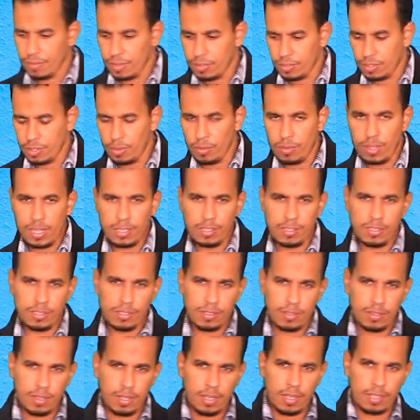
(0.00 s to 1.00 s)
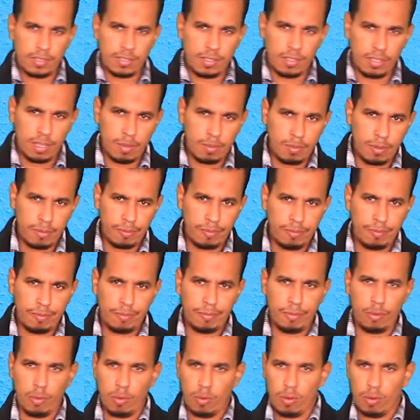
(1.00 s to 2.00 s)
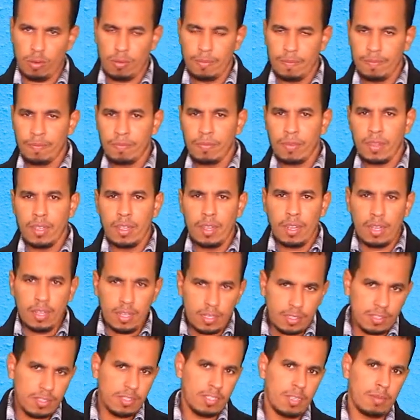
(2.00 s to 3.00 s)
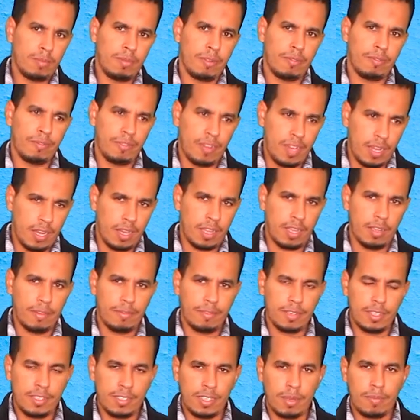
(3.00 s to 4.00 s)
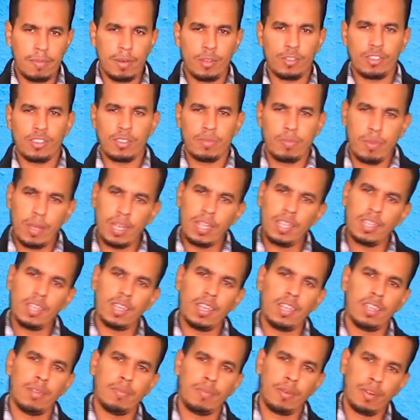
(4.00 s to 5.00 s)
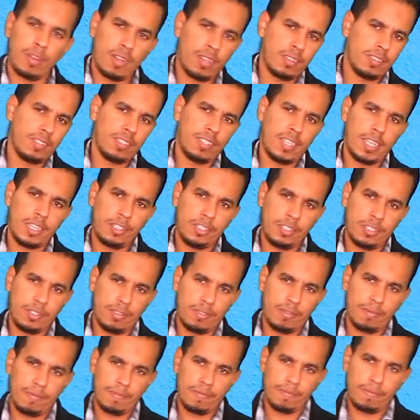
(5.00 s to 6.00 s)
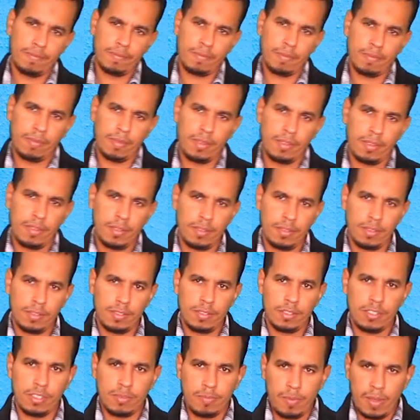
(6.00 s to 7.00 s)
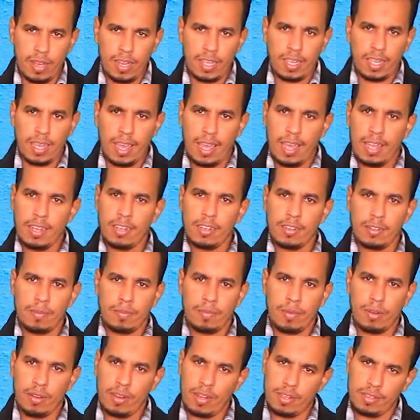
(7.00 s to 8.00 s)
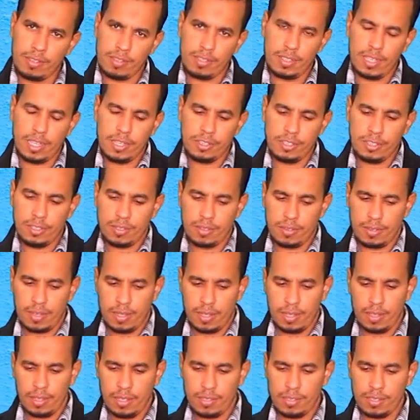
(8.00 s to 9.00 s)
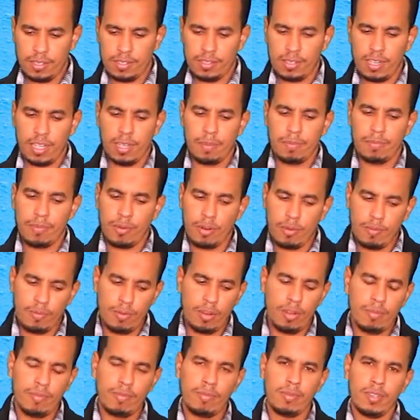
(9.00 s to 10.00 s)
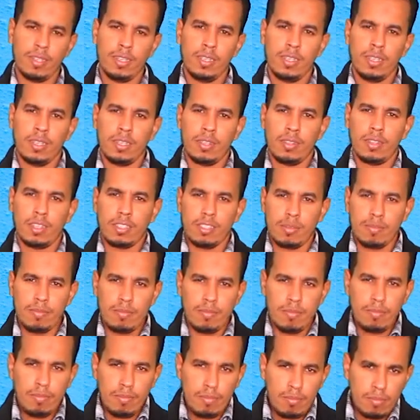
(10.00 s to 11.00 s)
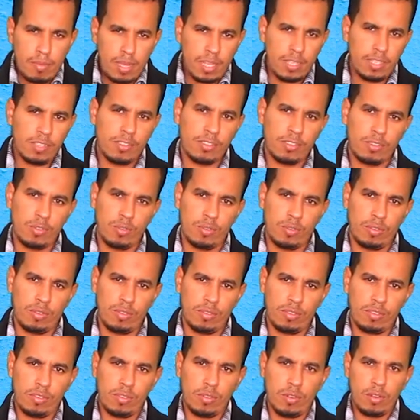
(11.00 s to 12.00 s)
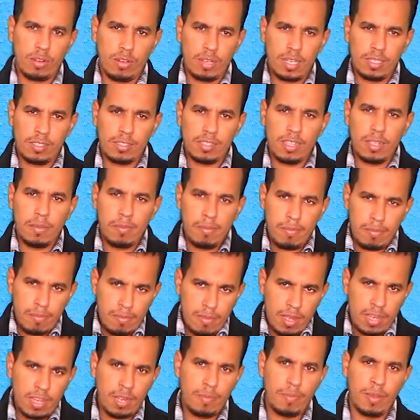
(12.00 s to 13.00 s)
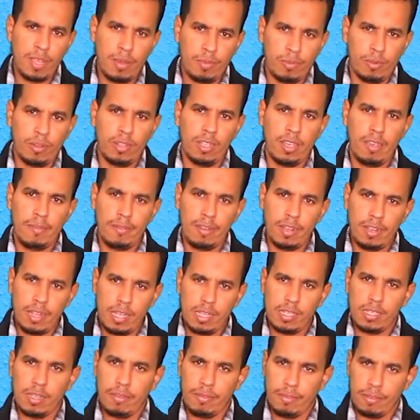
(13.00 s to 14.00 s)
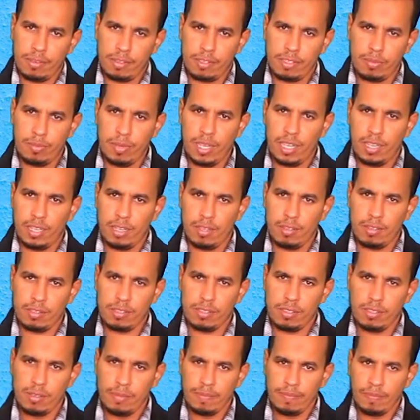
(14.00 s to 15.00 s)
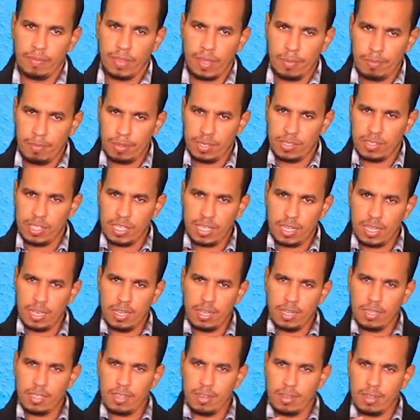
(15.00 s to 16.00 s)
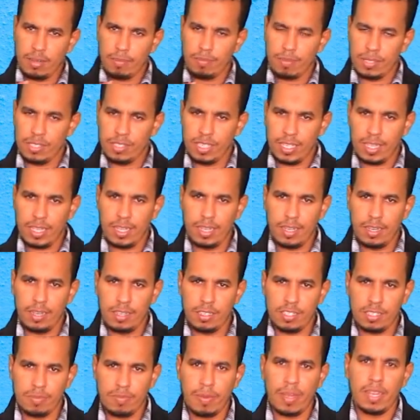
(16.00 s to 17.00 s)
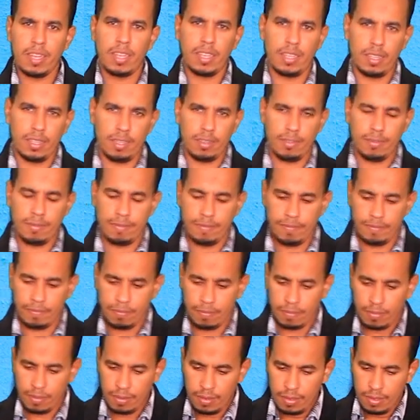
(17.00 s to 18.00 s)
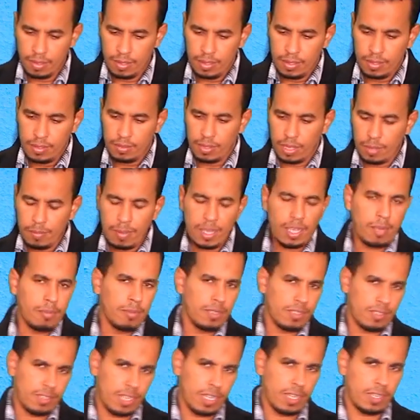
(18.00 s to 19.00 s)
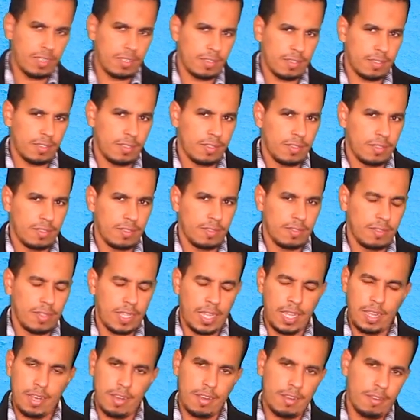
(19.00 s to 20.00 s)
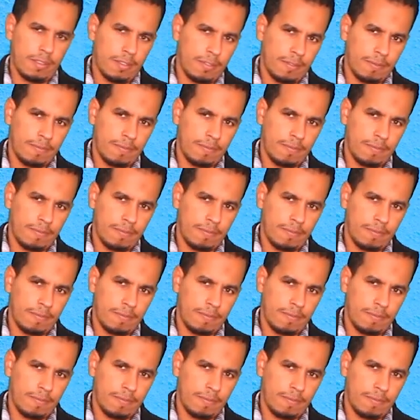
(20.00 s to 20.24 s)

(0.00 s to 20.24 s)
So that's lesson number 4. Lesson number 5 is about spelling and pronunciation. Spelling and pronunciation. And this is a problem that many students, or let's say many people, even native speakers, particularly spelling, they make mistakes in.